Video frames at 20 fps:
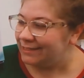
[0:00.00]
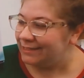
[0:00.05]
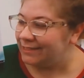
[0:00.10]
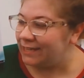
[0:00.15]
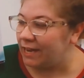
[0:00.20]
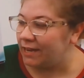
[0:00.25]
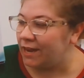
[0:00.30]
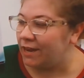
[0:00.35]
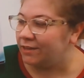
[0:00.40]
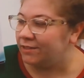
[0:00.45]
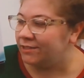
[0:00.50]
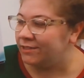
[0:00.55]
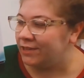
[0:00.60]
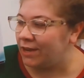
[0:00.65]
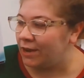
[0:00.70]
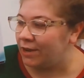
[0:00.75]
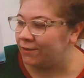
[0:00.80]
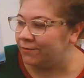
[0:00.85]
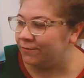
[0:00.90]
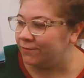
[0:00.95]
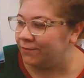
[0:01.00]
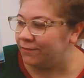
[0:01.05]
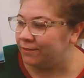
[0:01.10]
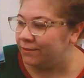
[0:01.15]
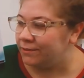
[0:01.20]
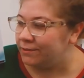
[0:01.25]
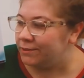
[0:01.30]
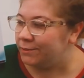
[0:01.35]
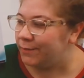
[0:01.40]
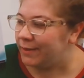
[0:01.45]
tied on his scarf,
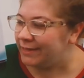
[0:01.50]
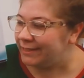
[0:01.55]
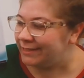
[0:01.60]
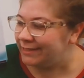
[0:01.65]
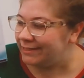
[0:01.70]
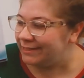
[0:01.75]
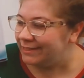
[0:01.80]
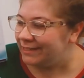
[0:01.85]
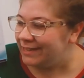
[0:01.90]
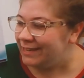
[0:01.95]
zwit,